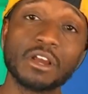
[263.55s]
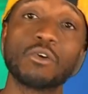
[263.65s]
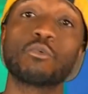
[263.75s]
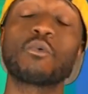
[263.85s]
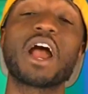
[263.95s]

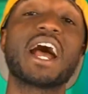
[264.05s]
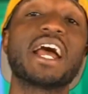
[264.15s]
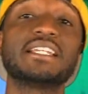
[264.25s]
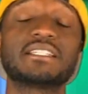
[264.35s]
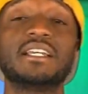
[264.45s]

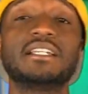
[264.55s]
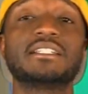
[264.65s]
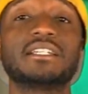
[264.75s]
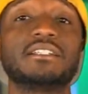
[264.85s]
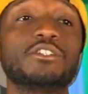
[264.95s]
rise
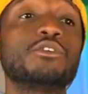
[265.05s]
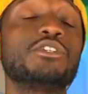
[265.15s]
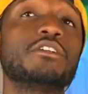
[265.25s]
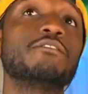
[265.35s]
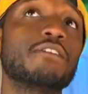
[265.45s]
so you can,